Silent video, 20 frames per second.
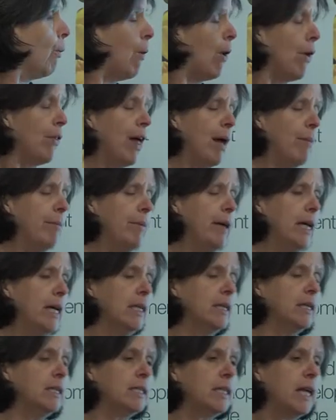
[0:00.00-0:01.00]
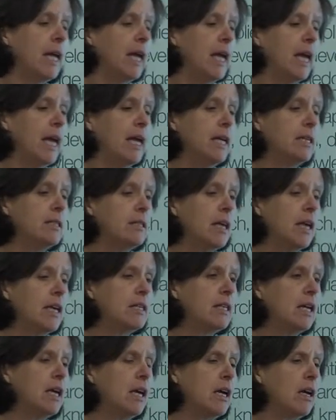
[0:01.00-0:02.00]
What that means is
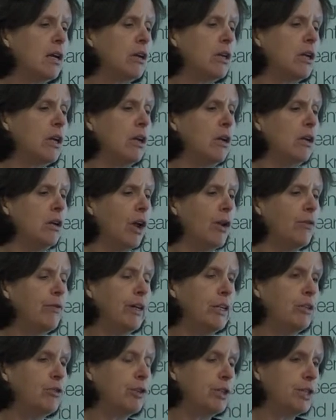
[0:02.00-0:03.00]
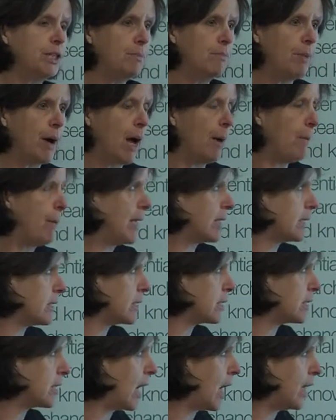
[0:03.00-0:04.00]
there's a lot of interest in
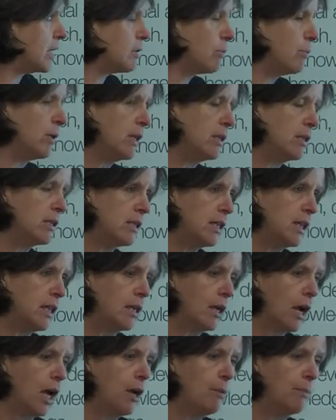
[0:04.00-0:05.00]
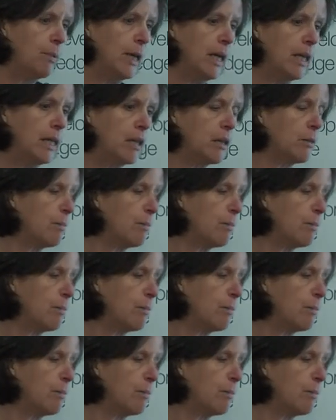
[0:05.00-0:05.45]
biopesticides, and we can see globally that